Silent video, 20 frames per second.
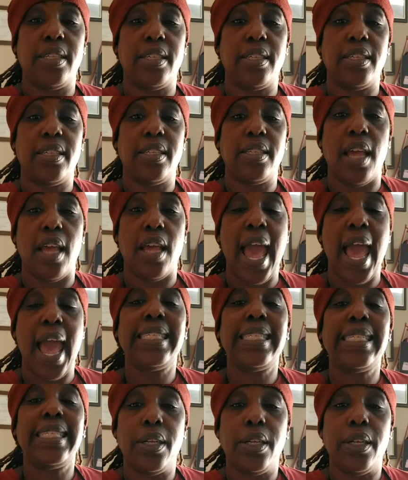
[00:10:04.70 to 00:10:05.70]
asks me
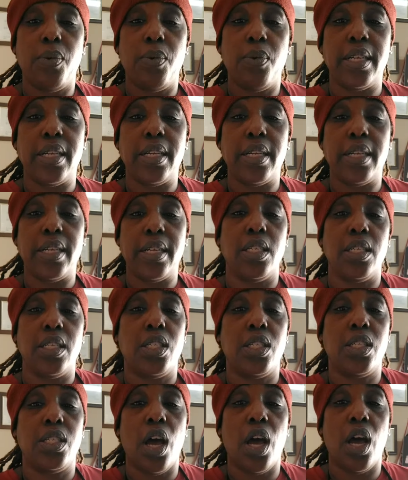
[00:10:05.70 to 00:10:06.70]
the questions.
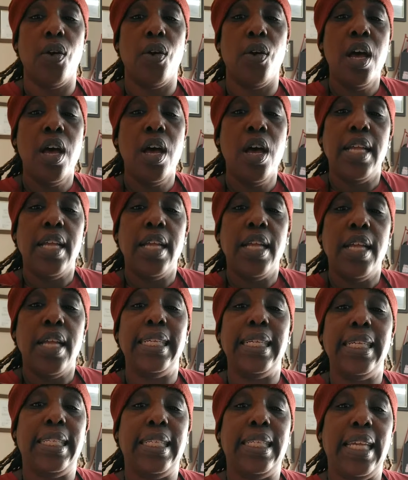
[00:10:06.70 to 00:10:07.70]
So The
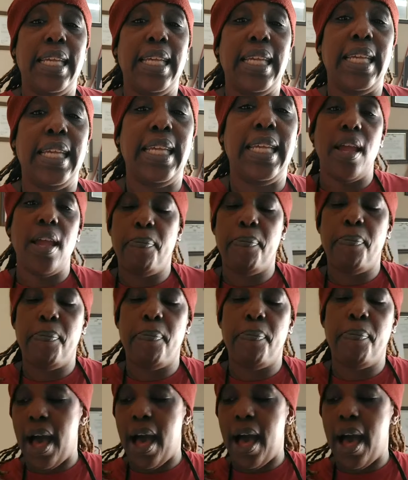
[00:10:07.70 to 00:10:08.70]
deep pour
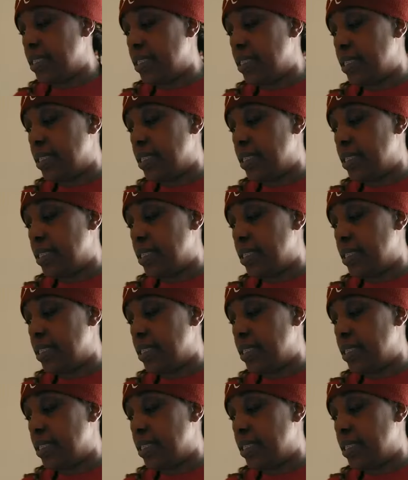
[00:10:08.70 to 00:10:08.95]
epoxy,